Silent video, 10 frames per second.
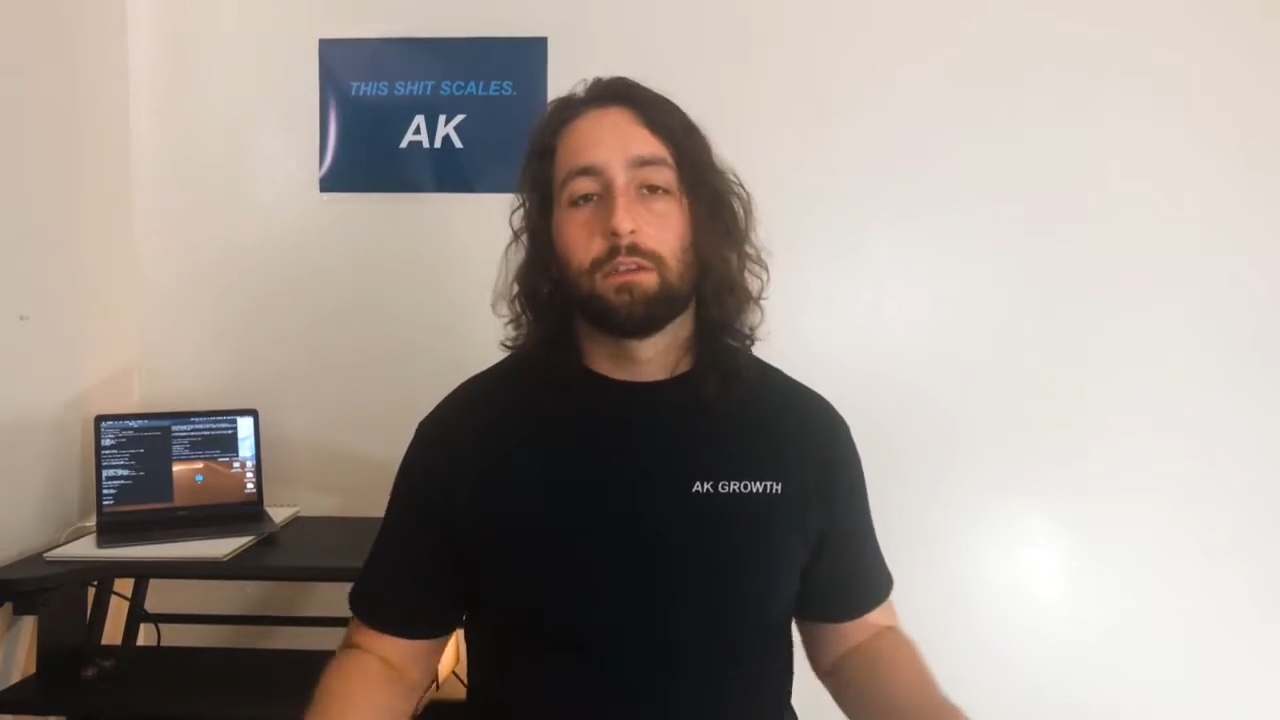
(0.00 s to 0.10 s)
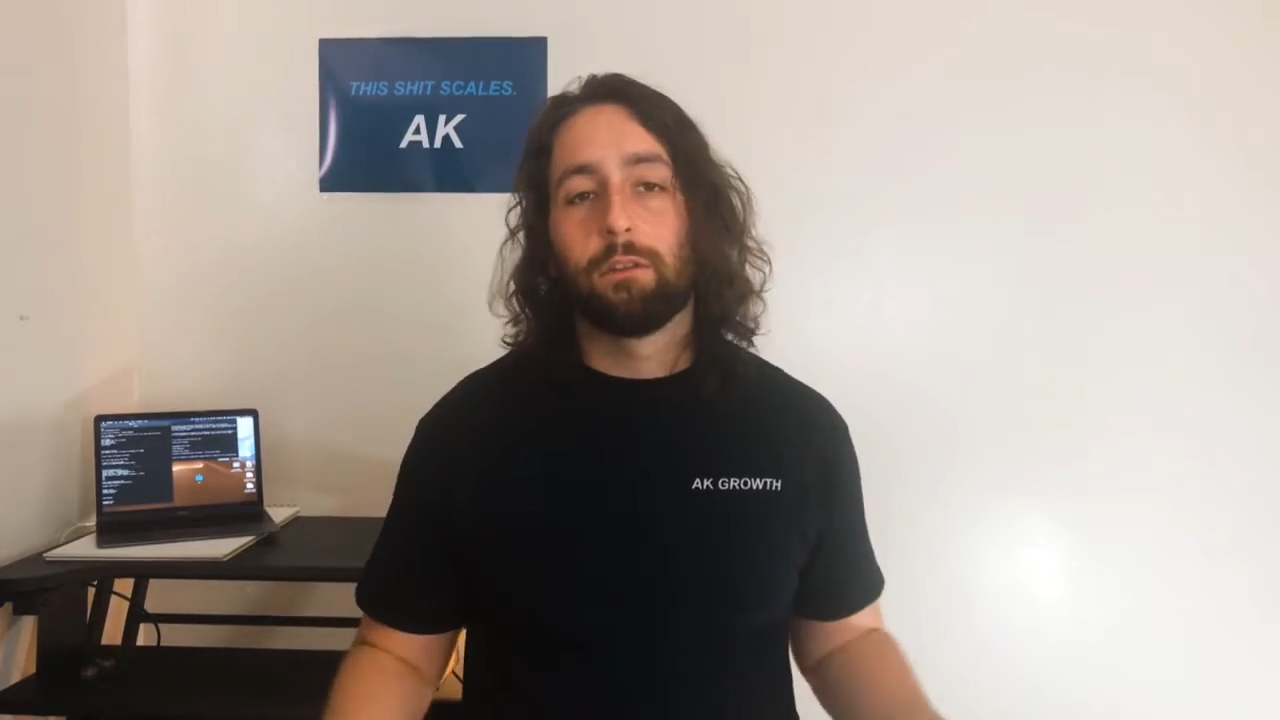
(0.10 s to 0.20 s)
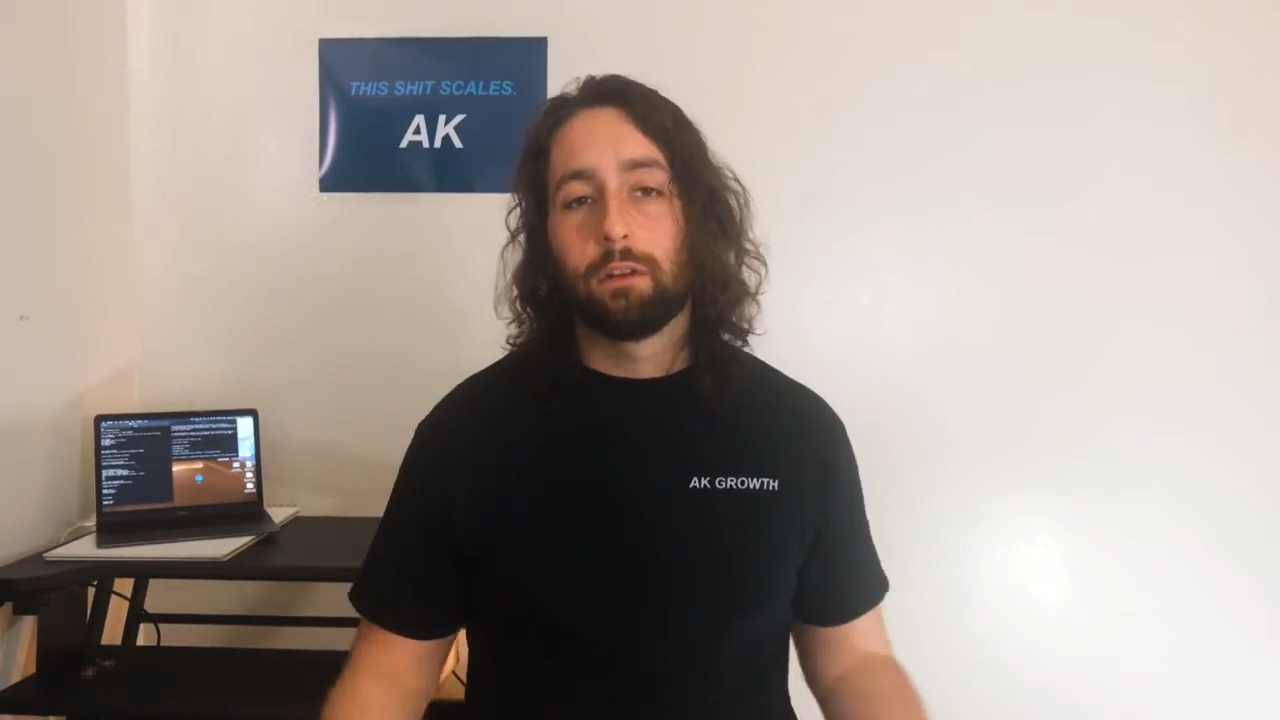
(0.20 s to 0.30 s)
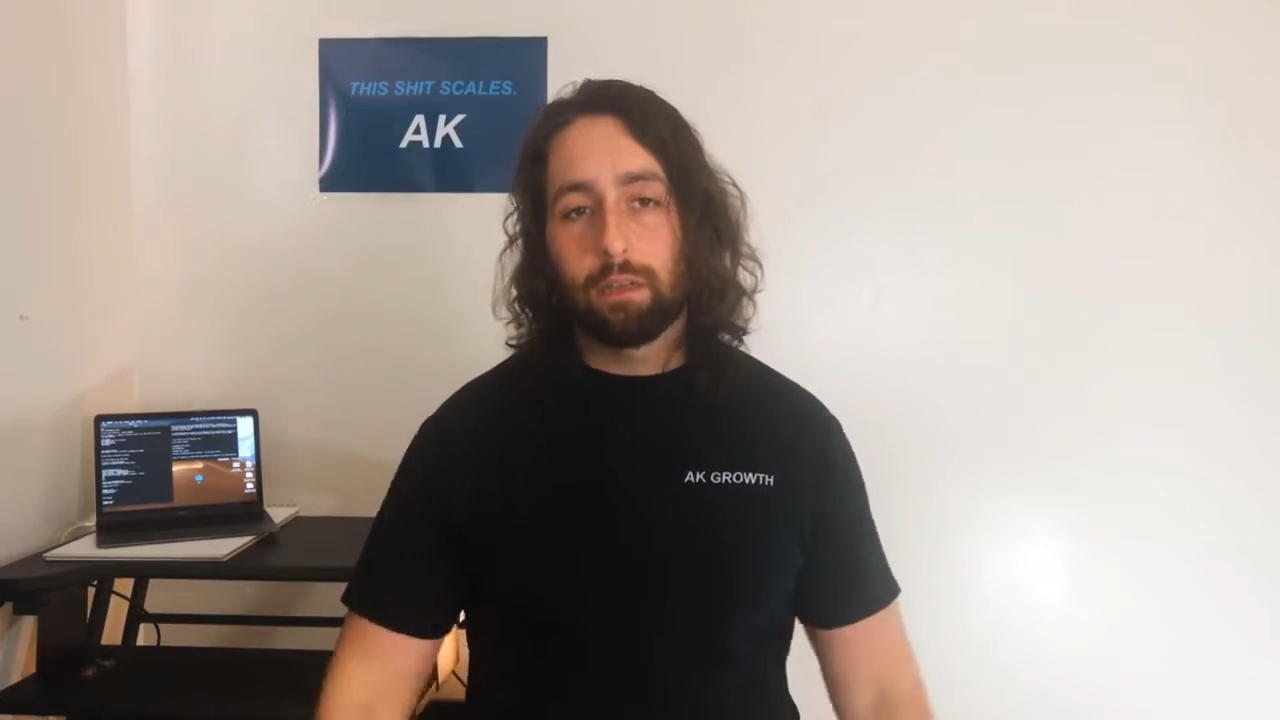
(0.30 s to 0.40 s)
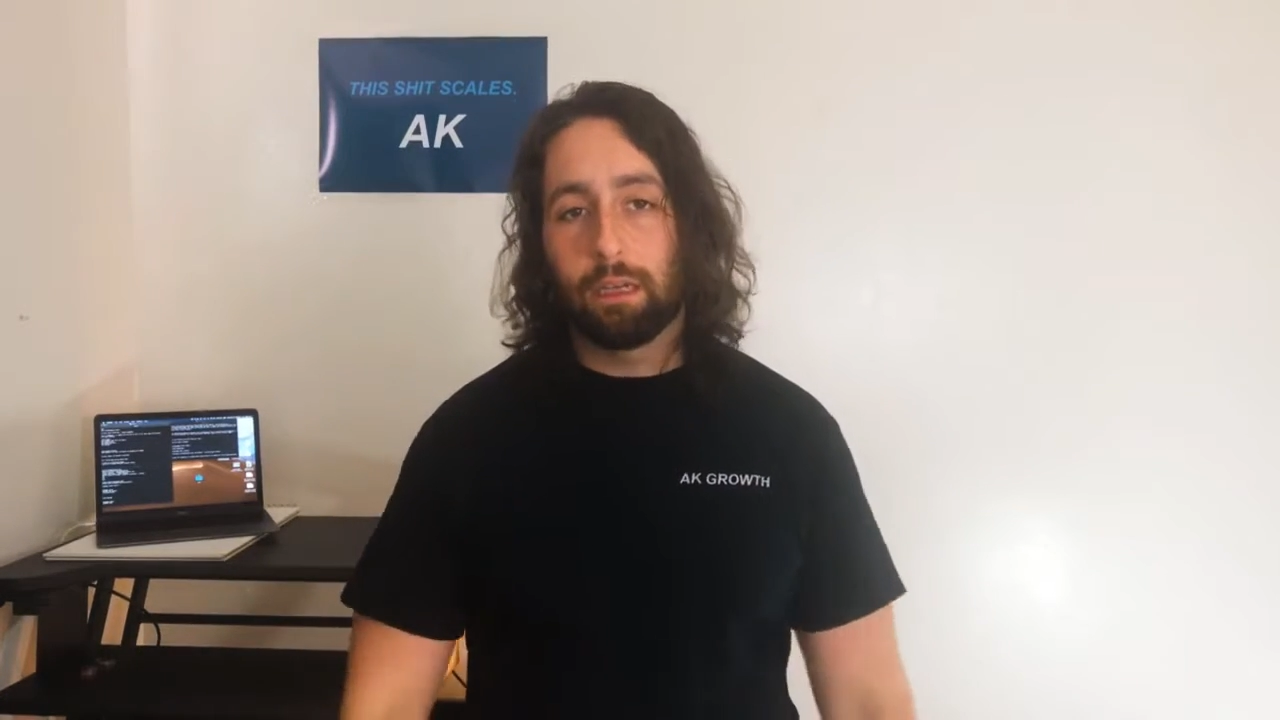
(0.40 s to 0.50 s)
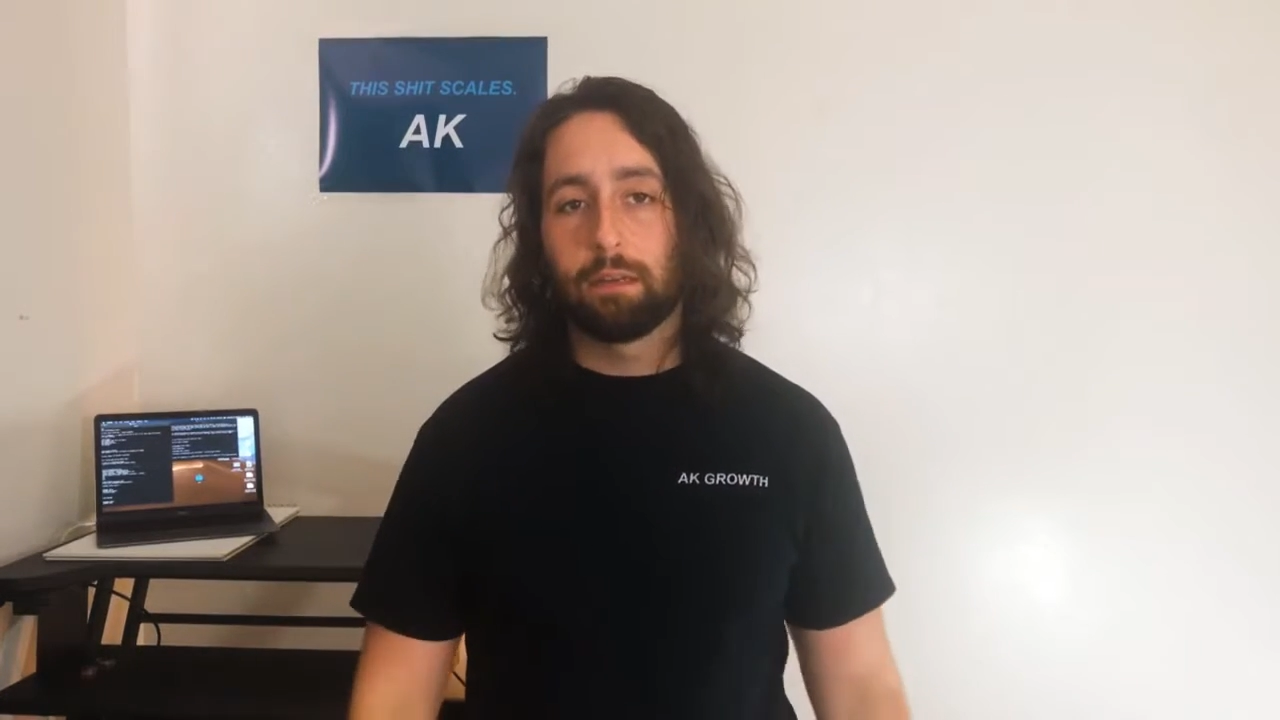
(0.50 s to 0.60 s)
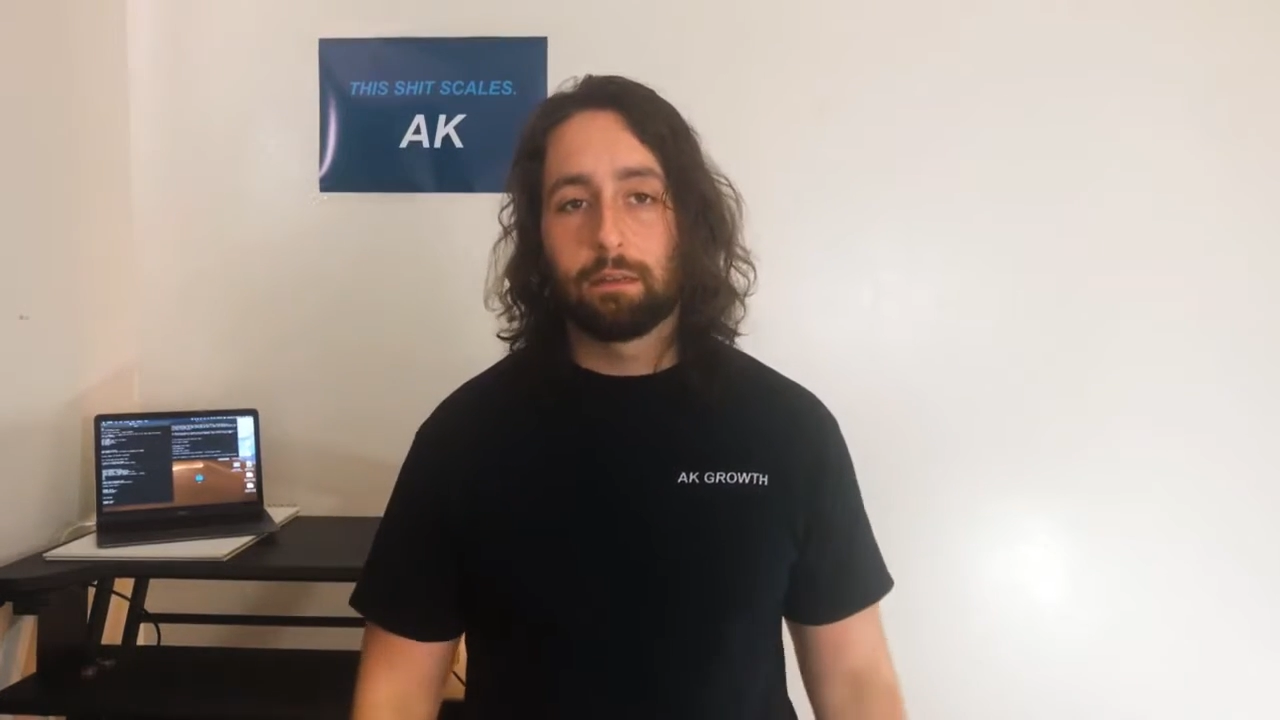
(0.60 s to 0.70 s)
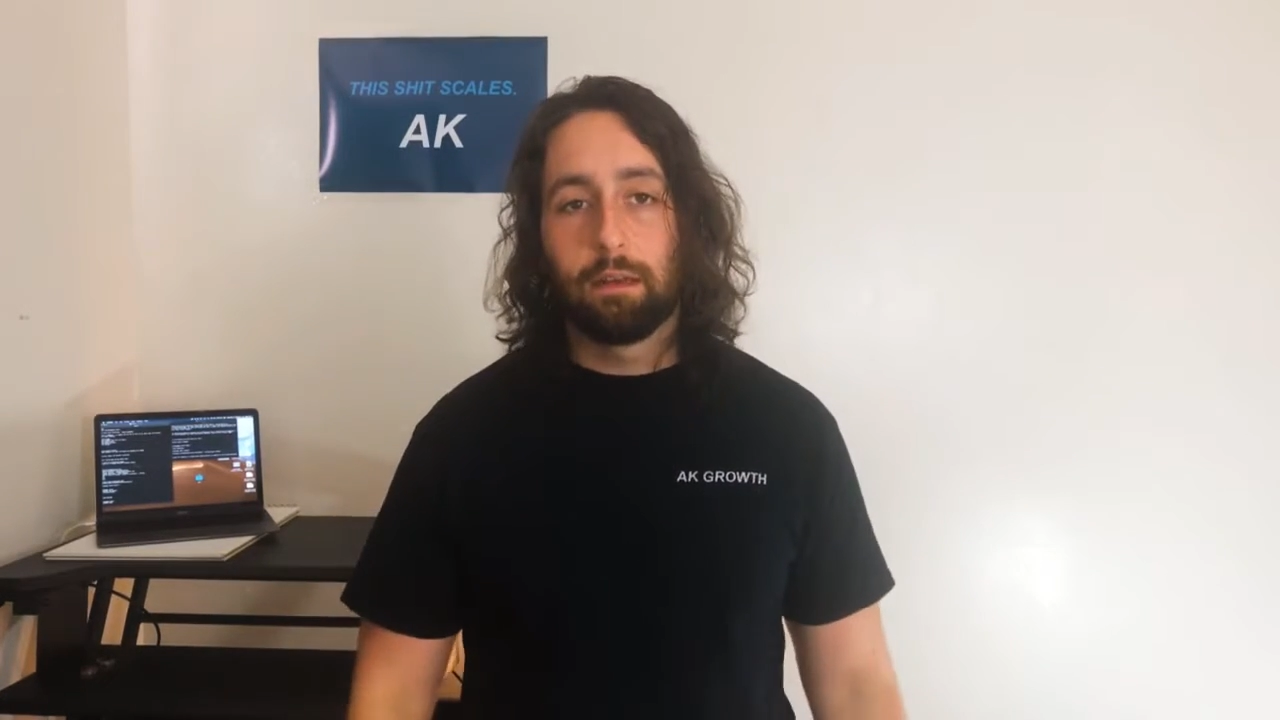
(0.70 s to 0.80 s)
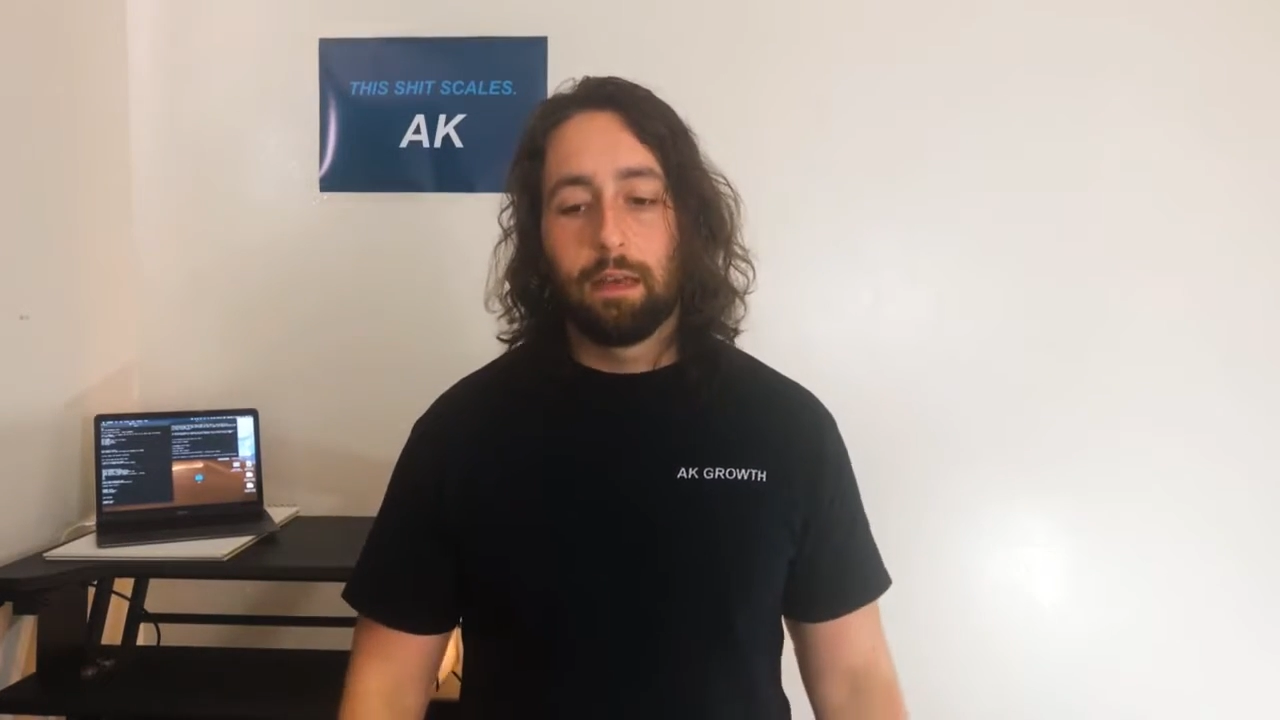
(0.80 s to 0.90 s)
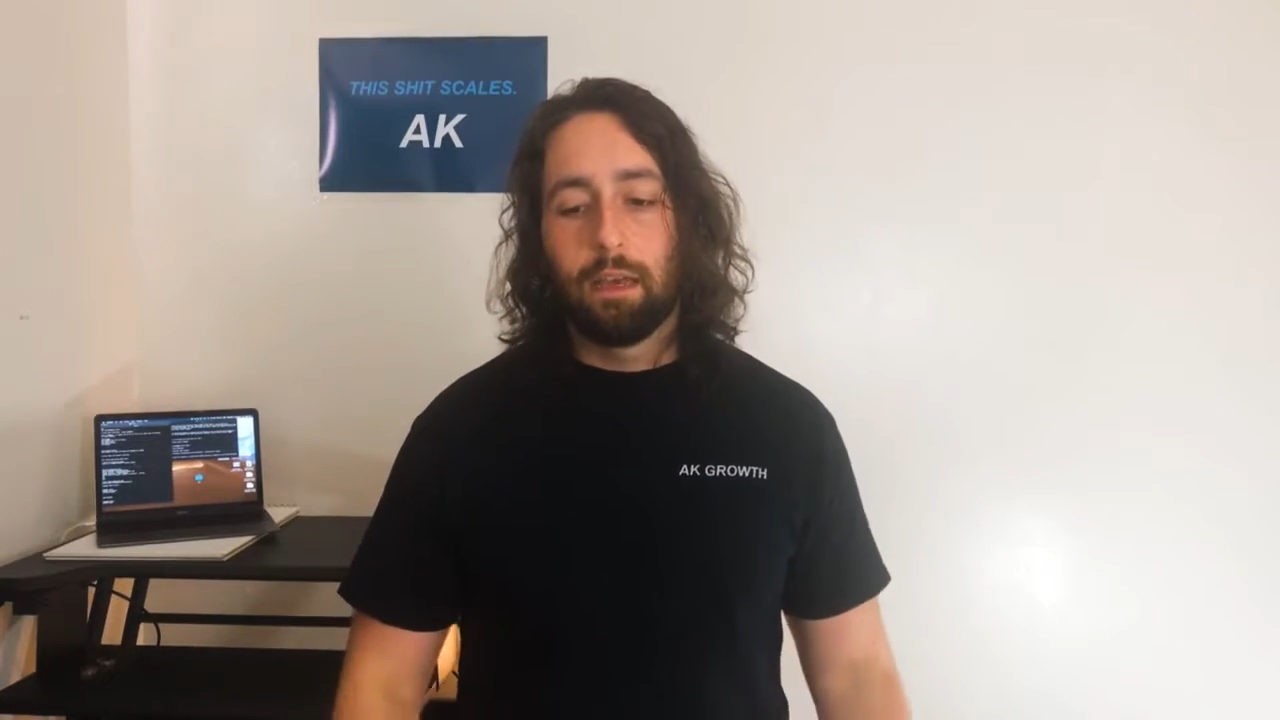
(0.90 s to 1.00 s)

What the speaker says: different things.